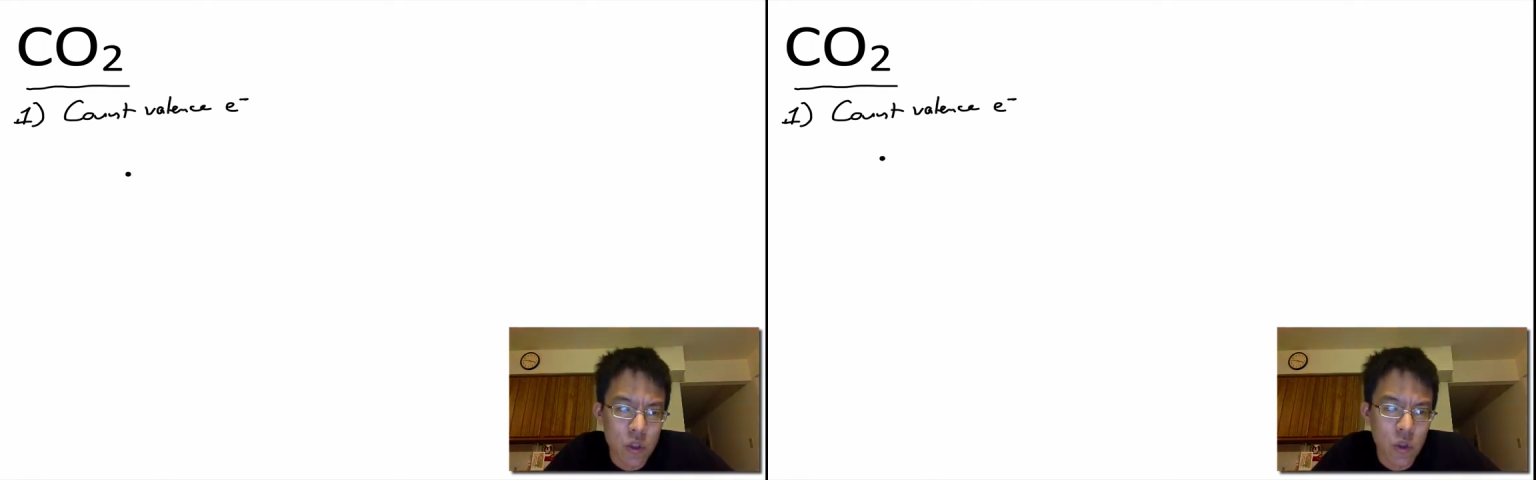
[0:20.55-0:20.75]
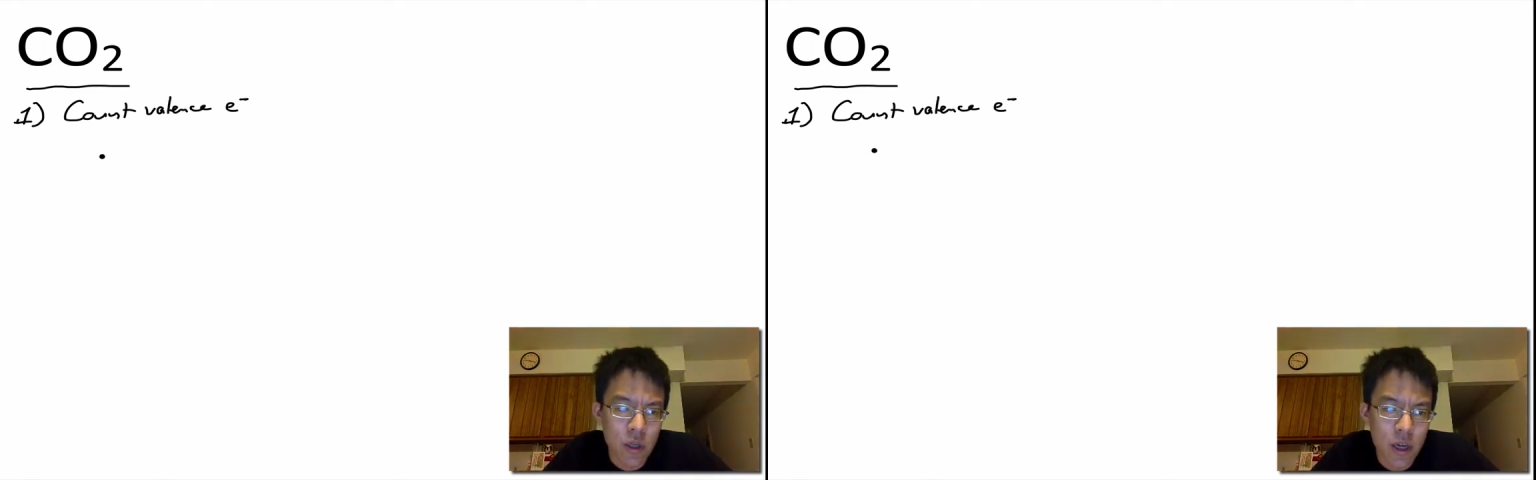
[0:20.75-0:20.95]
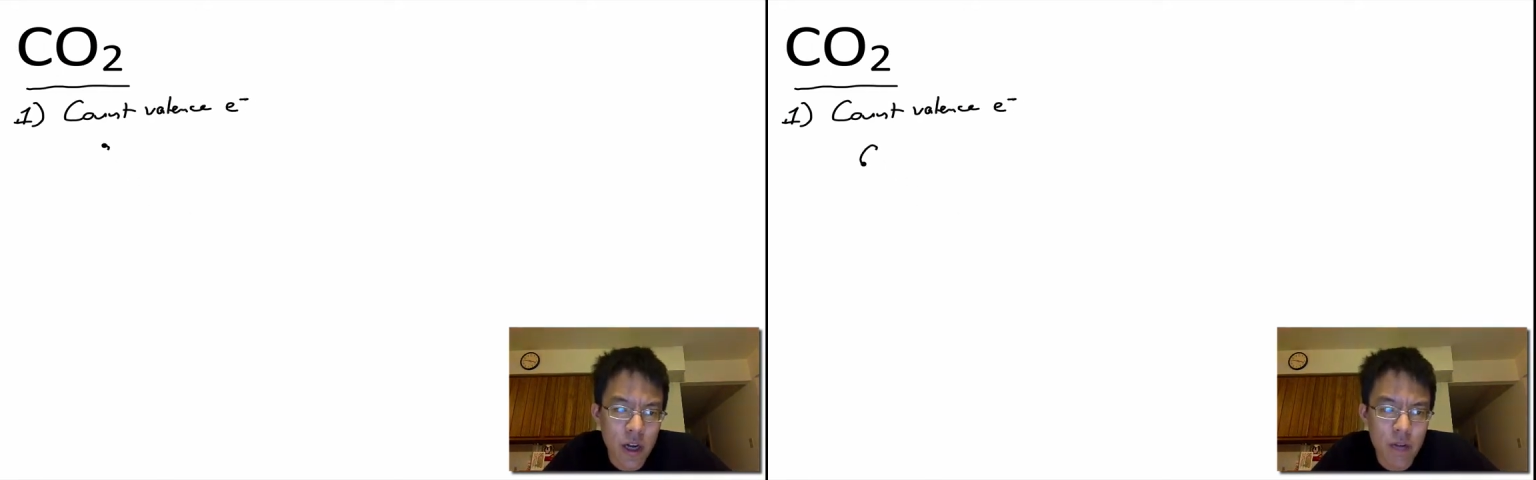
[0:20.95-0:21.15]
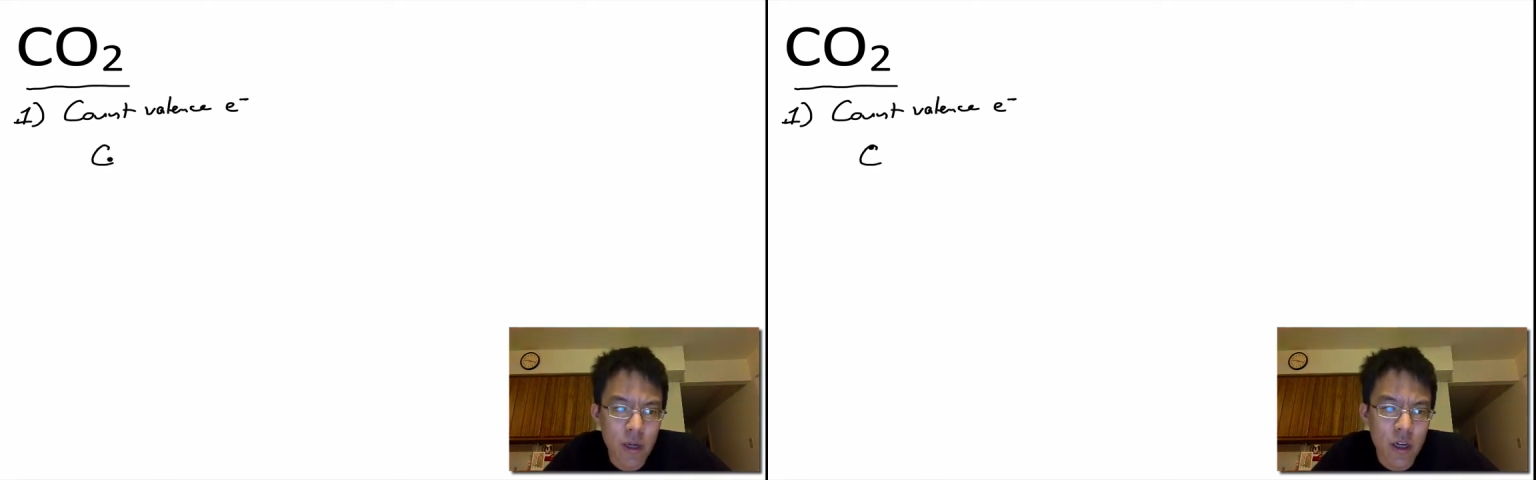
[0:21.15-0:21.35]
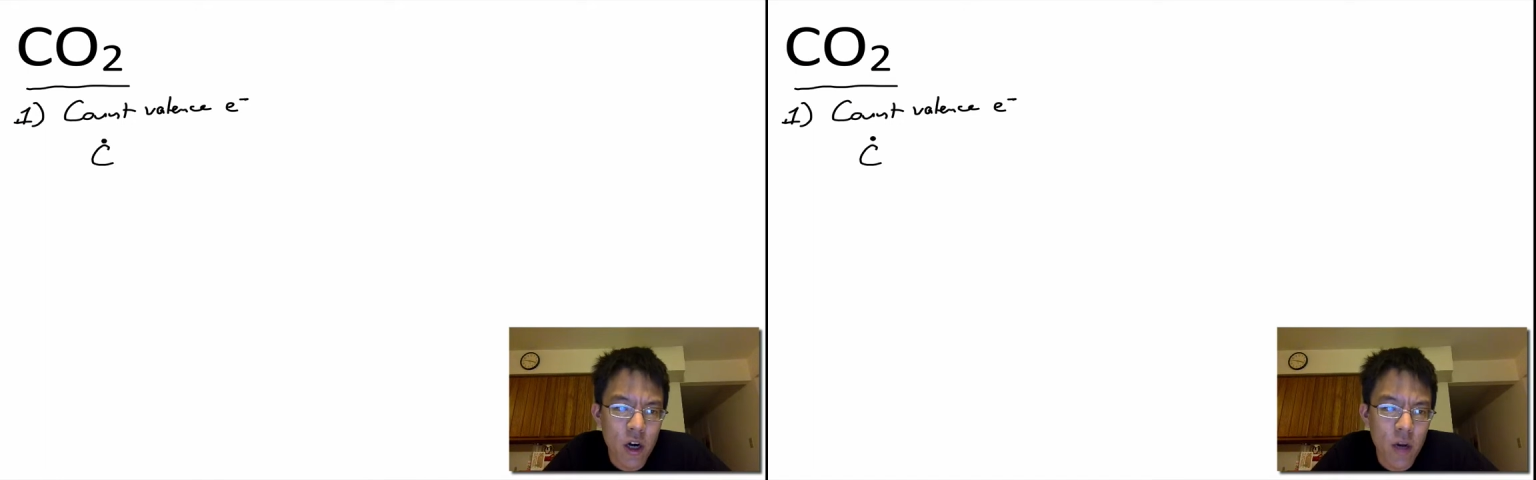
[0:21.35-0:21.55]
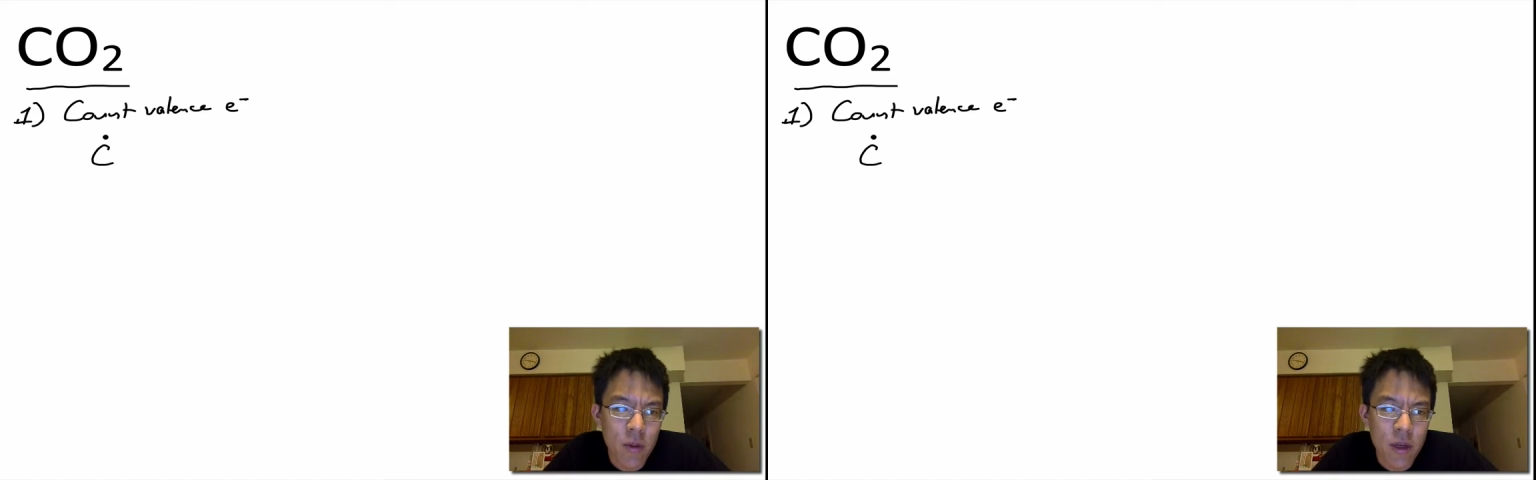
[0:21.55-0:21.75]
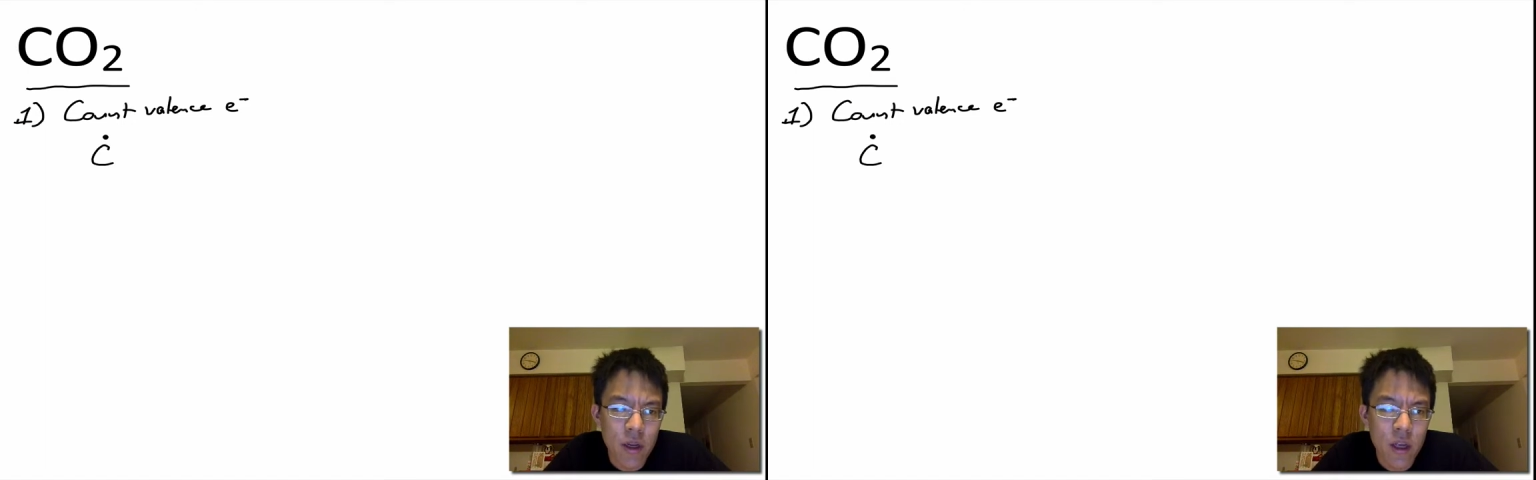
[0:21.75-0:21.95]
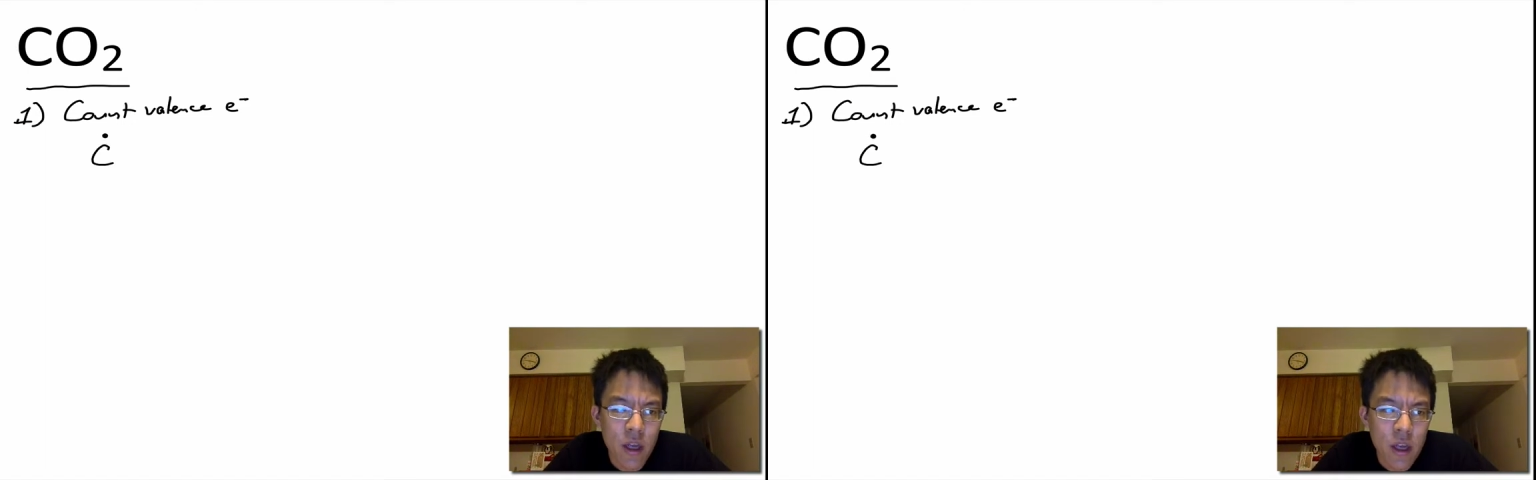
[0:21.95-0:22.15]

So again, I have my carbon.